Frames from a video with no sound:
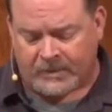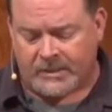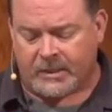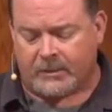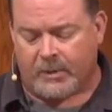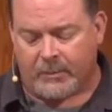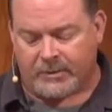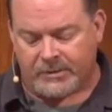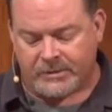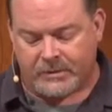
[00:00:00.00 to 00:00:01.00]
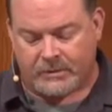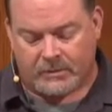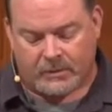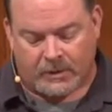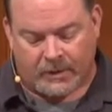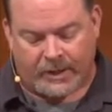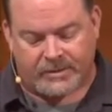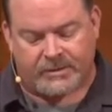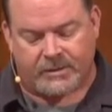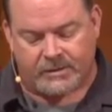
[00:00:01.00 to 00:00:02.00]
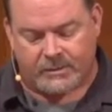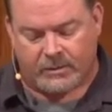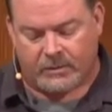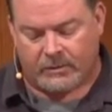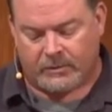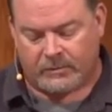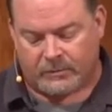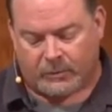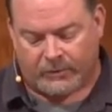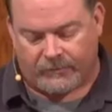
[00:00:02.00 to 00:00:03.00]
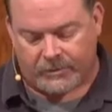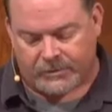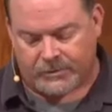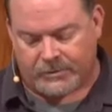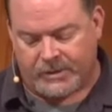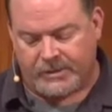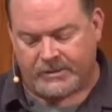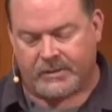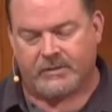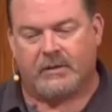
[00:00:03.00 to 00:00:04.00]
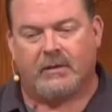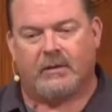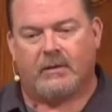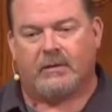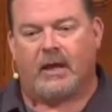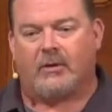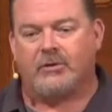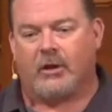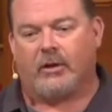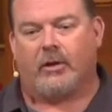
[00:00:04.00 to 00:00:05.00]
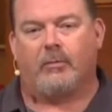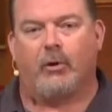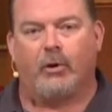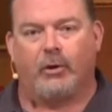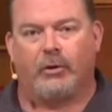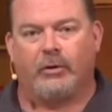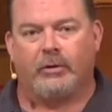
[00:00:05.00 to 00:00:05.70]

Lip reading: Ten Commandments in Exodus 20 verse 13, it says, "Thou shalt not murder."